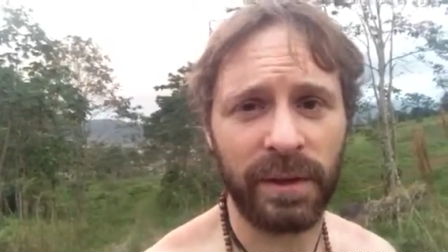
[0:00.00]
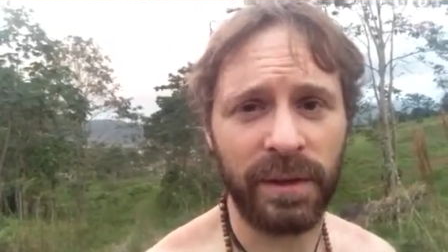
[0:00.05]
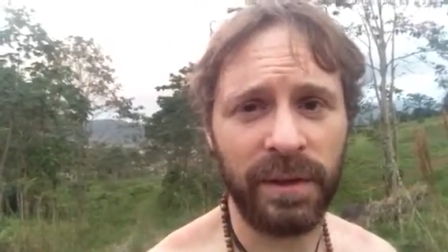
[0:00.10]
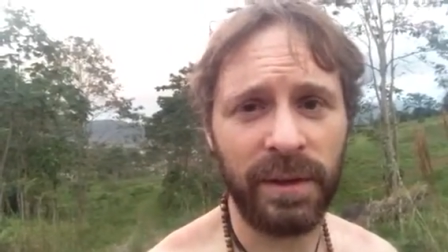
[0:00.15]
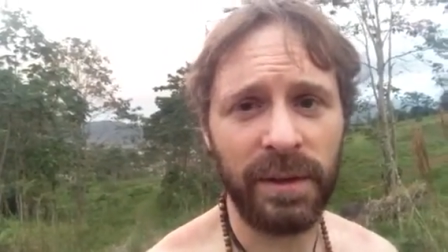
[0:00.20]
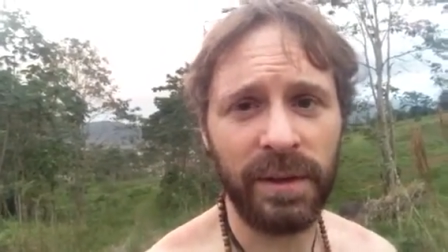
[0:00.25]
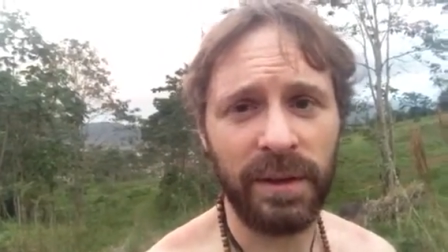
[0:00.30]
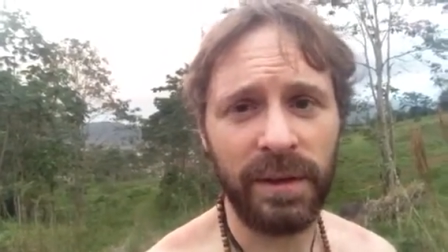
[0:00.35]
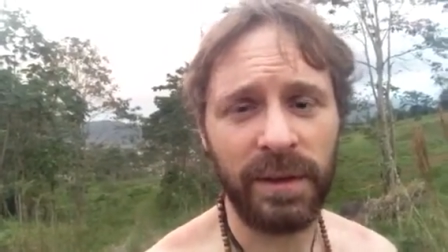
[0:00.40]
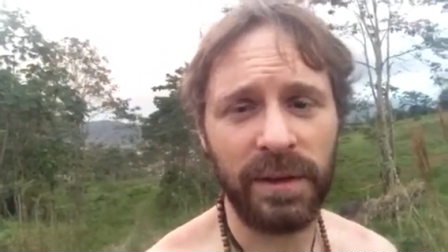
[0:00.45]

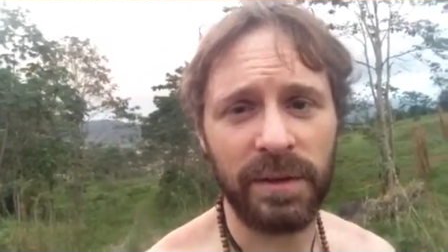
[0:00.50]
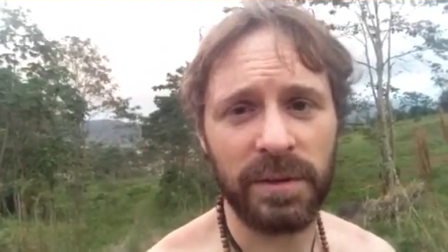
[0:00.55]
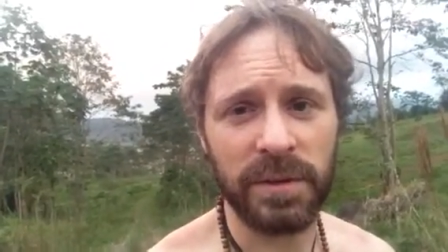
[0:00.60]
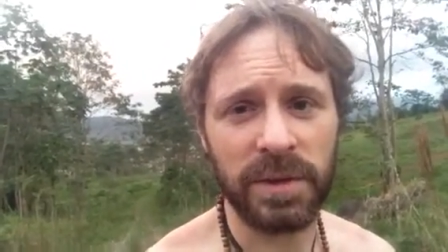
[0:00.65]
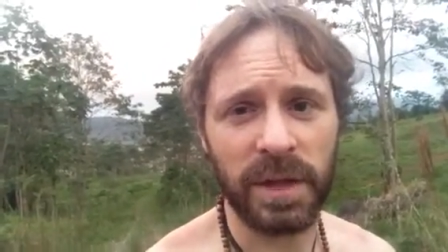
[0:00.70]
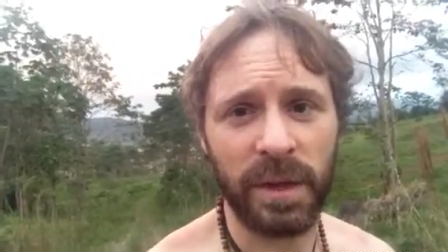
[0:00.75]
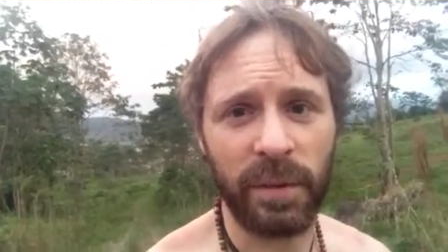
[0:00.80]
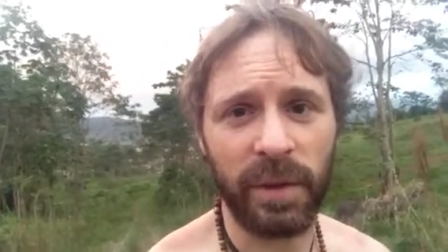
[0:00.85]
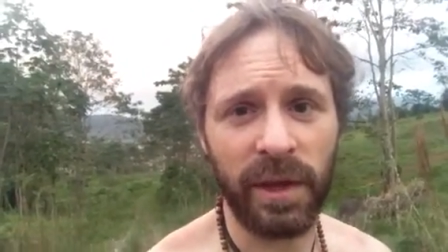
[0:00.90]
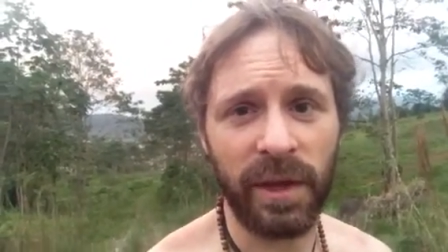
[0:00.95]
It
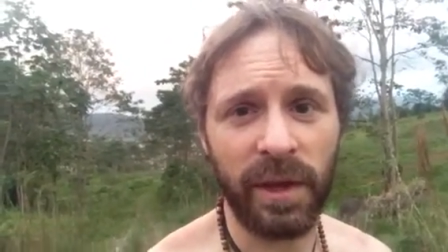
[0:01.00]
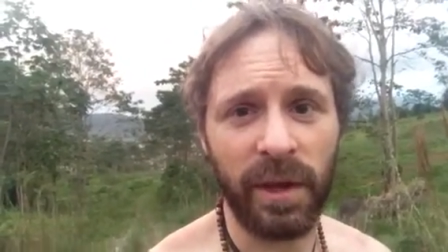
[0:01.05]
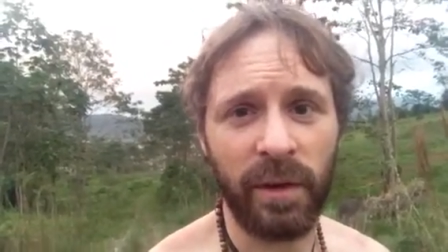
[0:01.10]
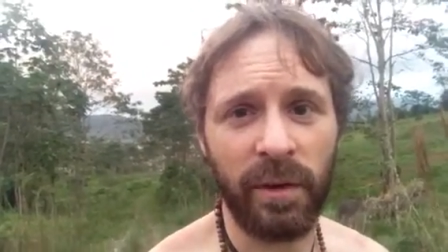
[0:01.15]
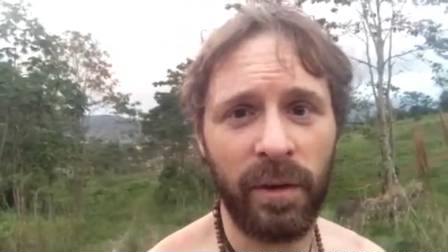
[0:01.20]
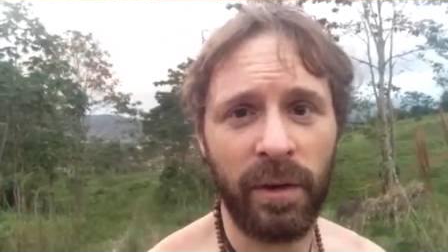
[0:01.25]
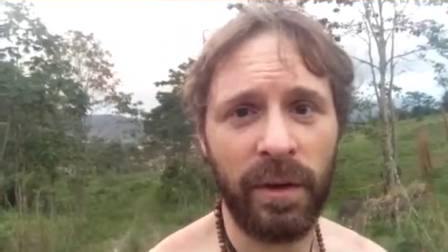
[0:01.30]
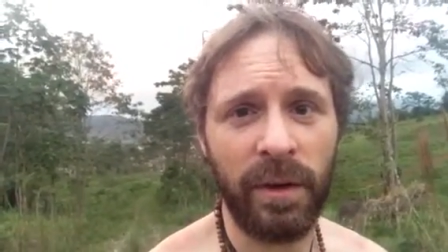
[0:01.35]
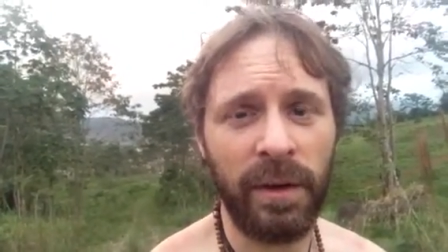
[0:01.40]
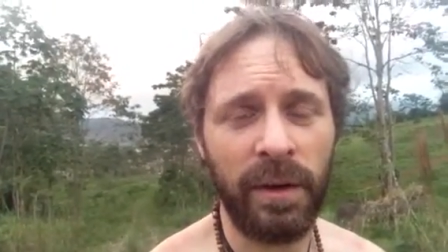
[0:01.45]
was yummy though.
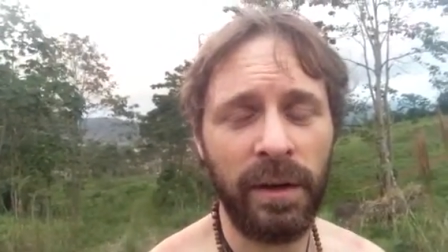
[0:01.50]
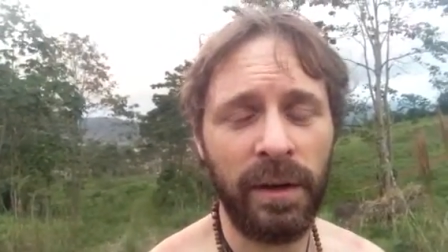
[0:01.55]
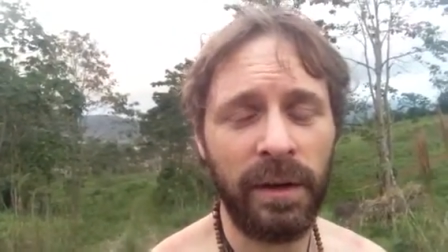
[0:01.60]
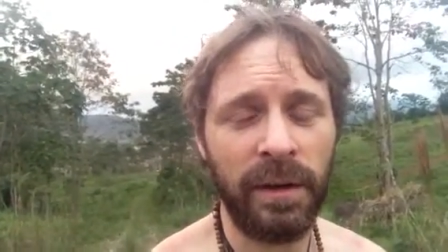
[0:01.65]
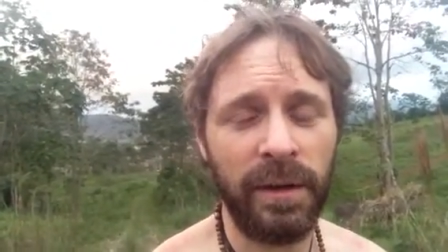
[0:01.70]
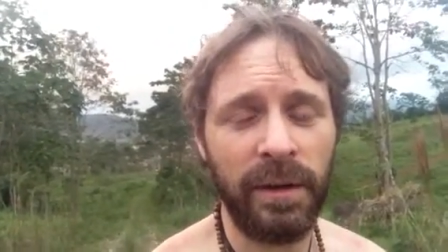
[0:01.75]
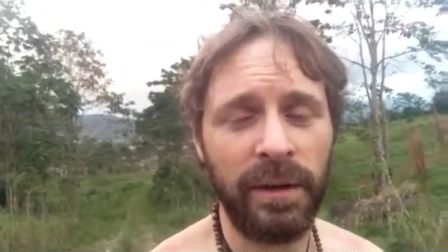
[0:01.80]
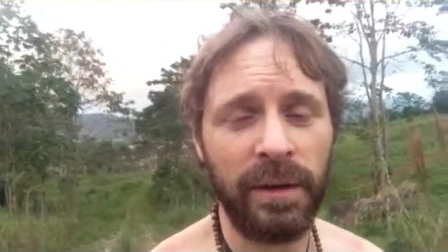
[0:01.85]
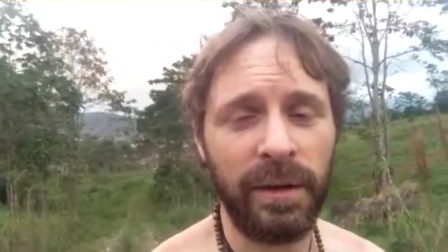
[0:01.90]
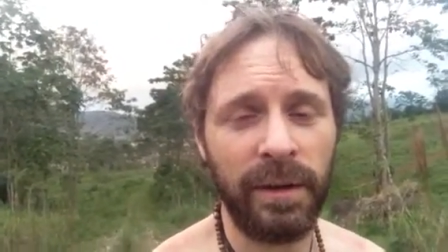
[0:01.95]

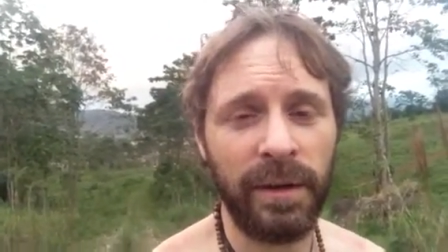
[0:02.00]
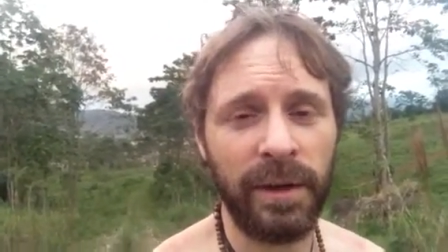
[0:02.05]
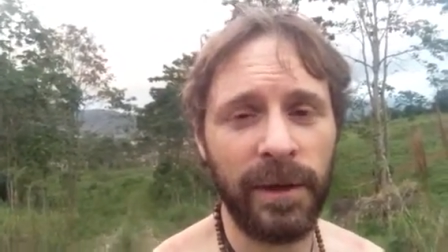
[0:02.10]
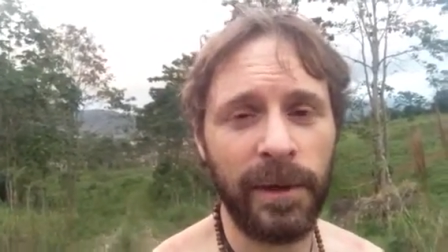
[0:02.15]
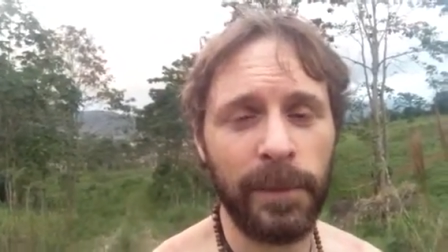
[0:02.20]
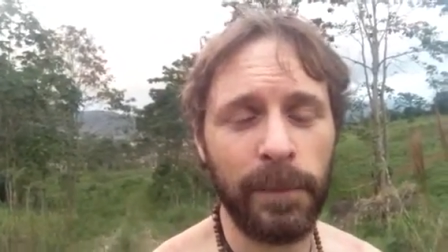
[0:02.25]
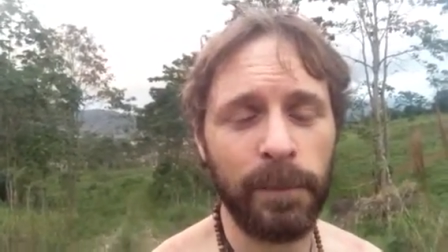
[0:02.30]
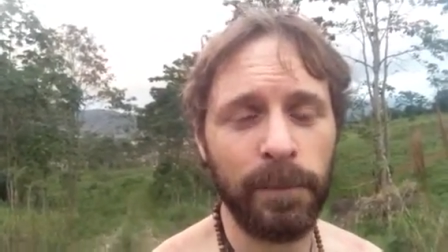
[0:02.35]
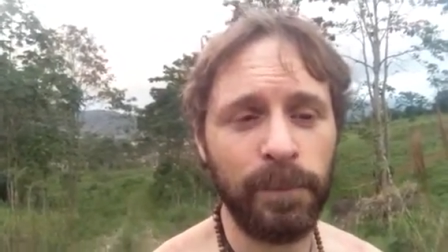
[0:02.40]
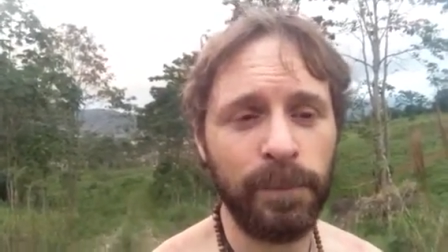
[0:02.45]

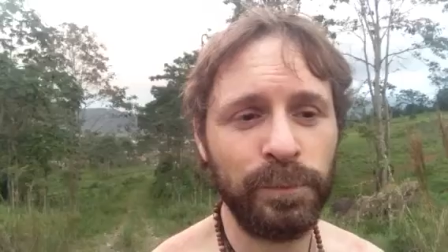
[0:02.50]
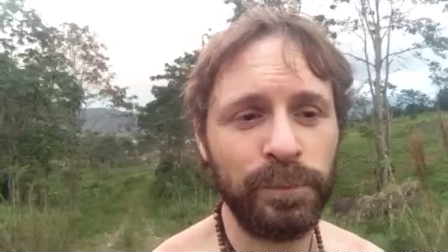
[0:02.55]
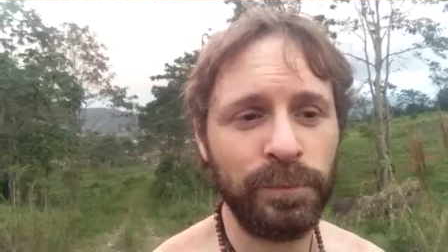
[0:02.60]
Um,